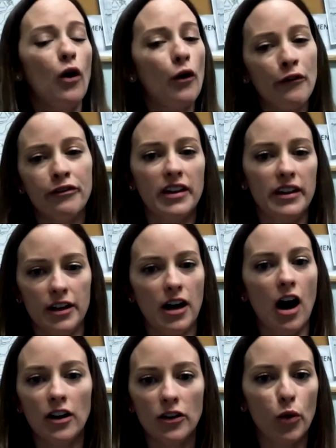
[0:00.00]
hopefully
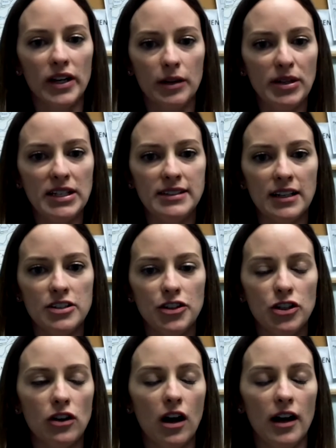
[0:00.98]
there aren't going to be ticks in
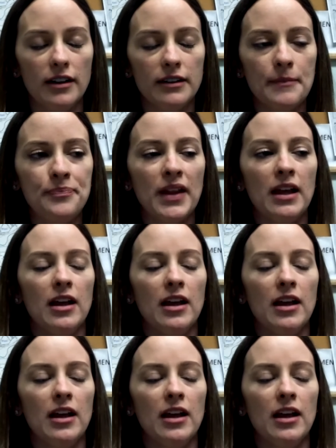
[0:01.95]
your lawn.